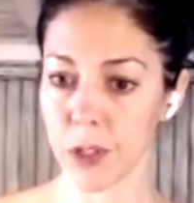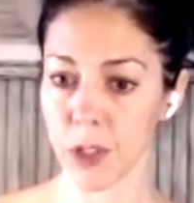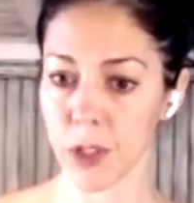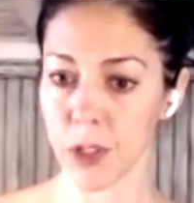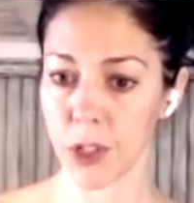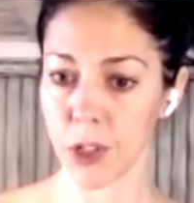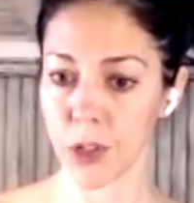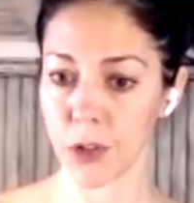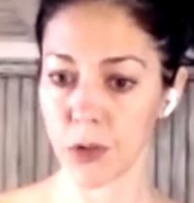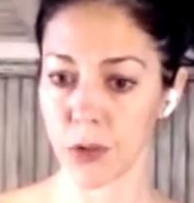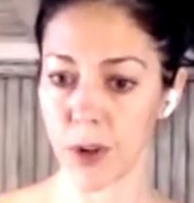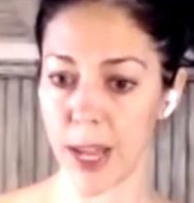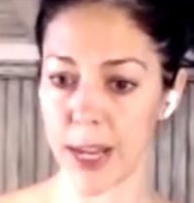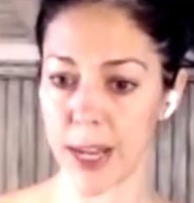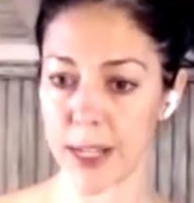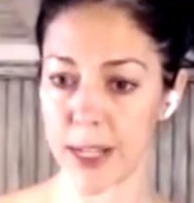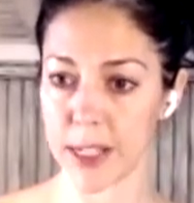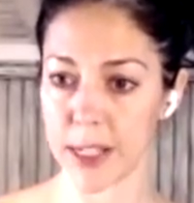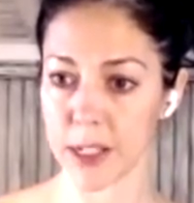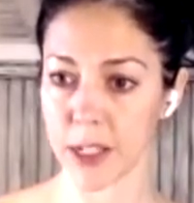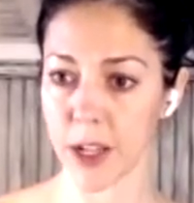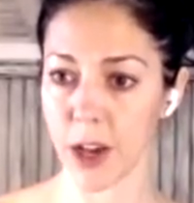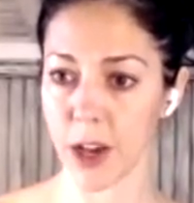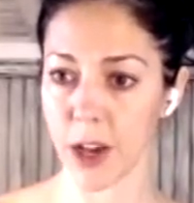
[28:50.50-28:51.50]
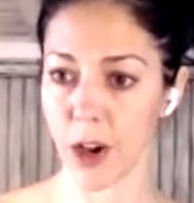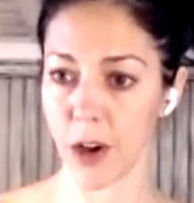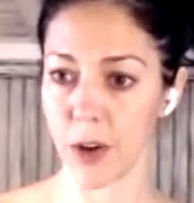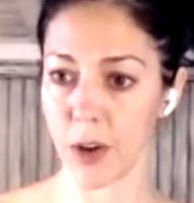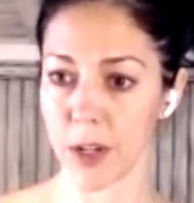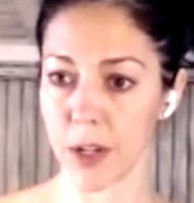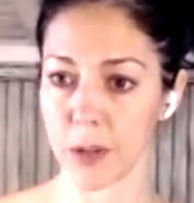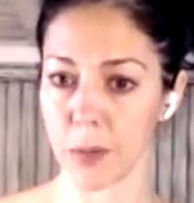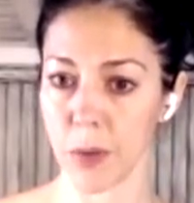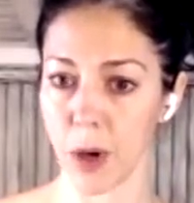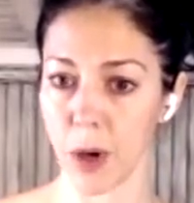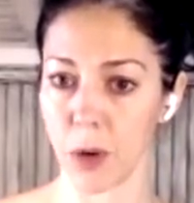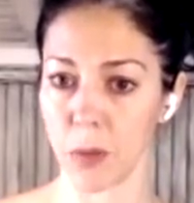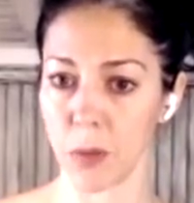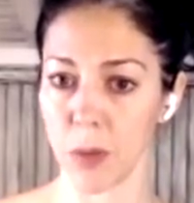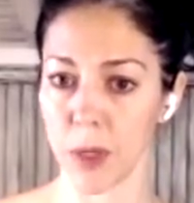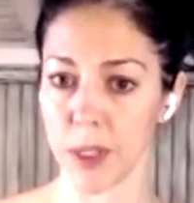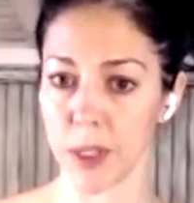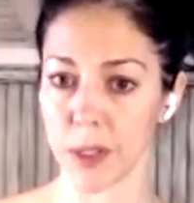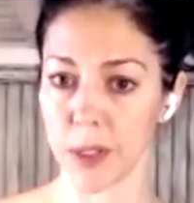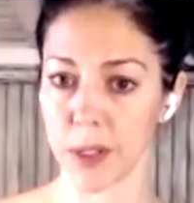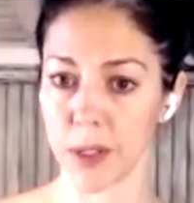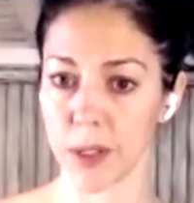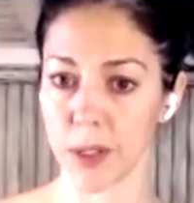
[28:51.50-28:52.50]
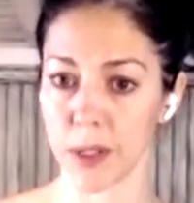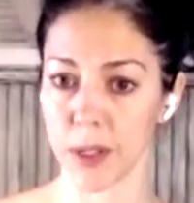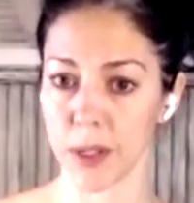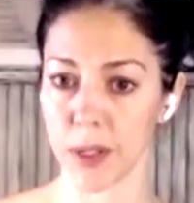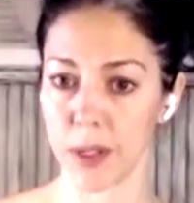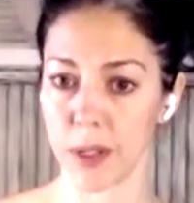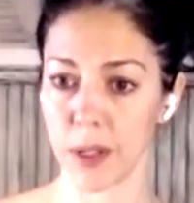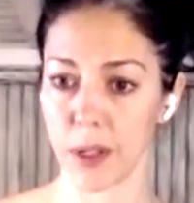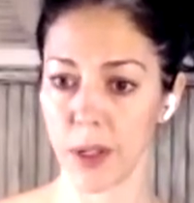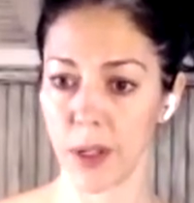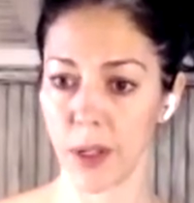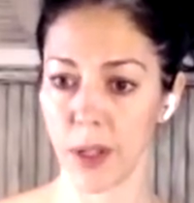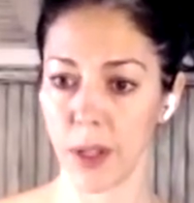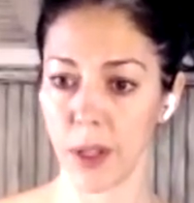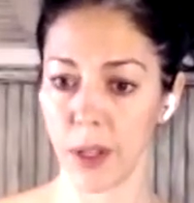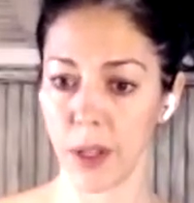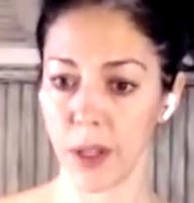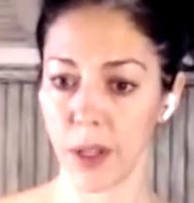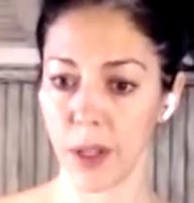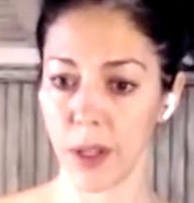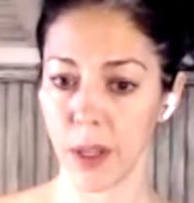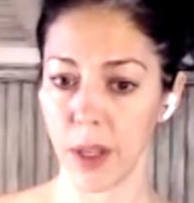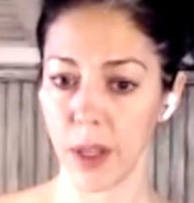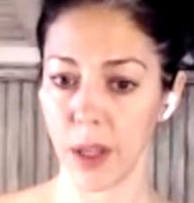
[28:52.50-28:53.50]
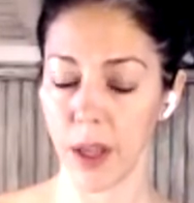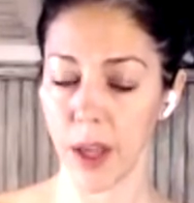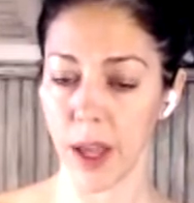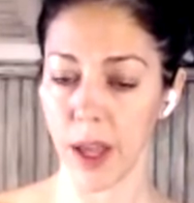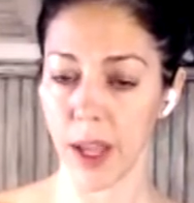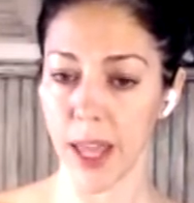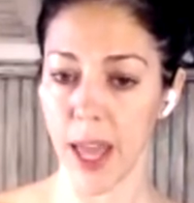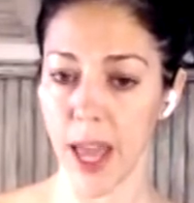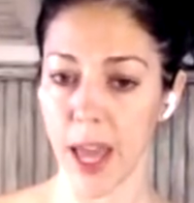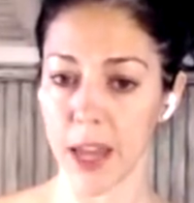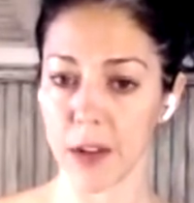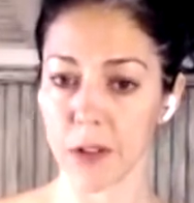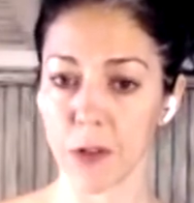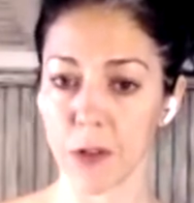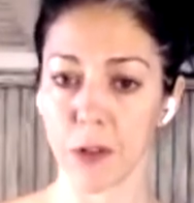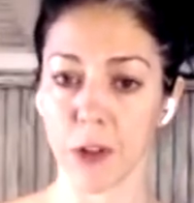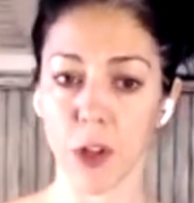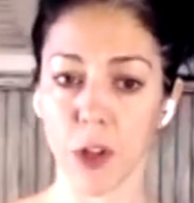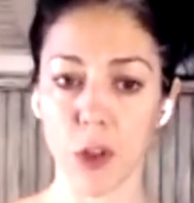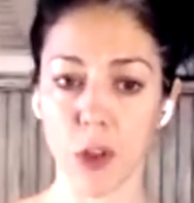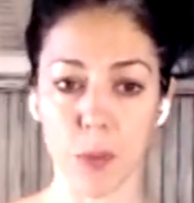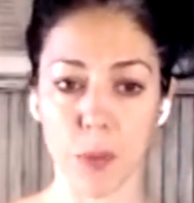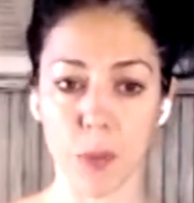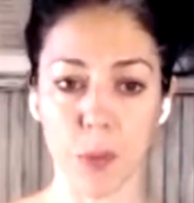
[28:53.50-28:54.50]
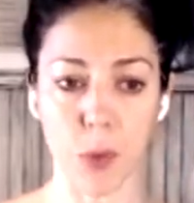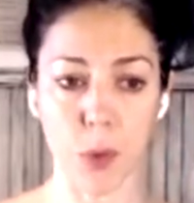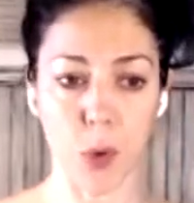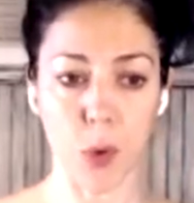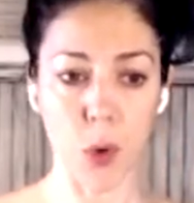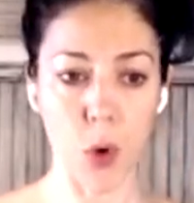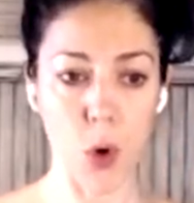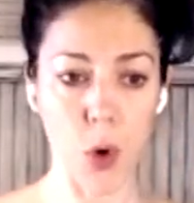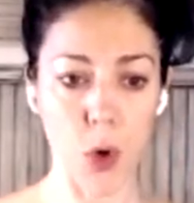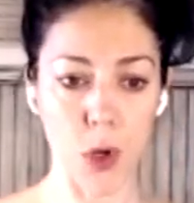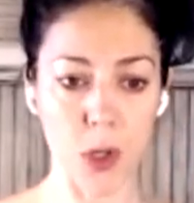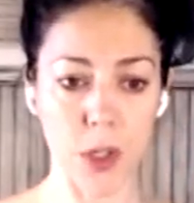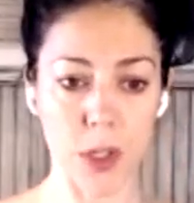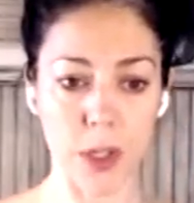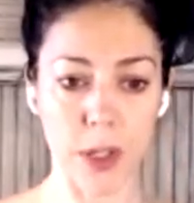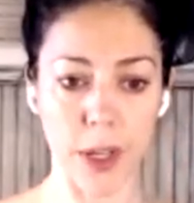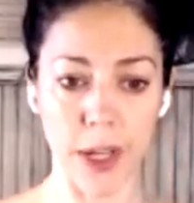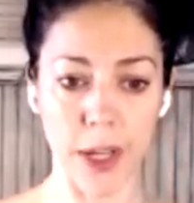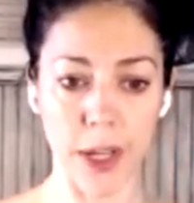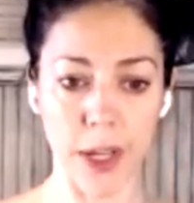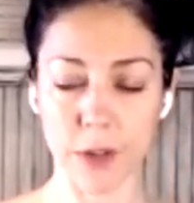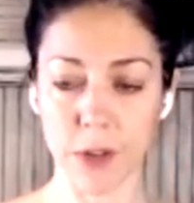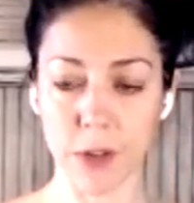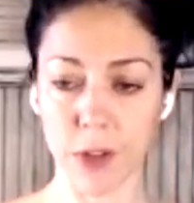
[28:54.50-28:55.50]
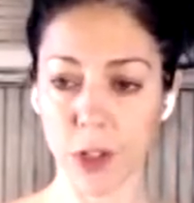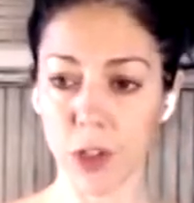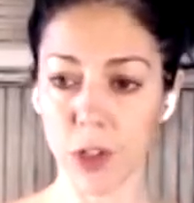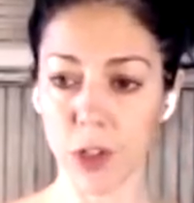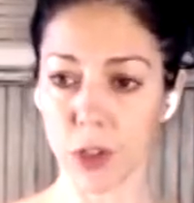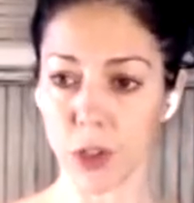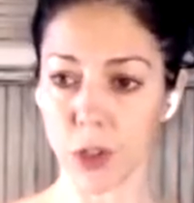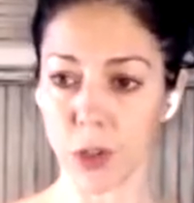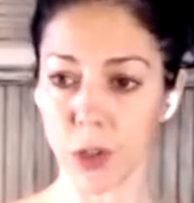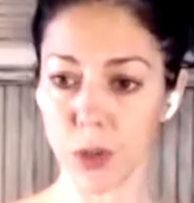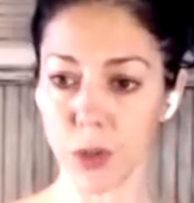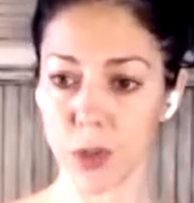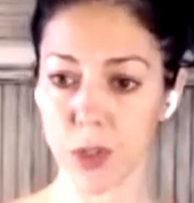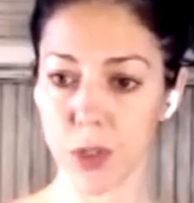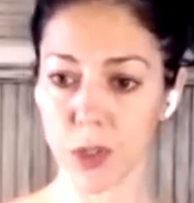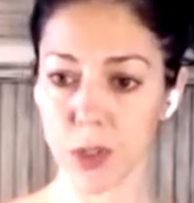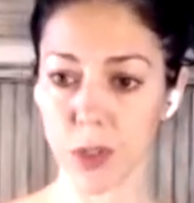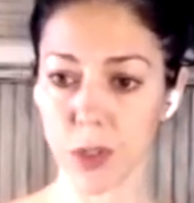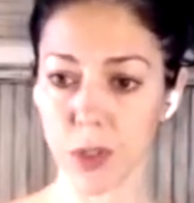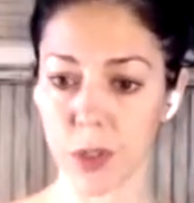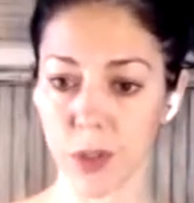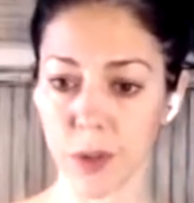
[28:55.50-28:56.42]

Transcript: So you're ready to go in a moment. Again, feel the broadening of the glutes.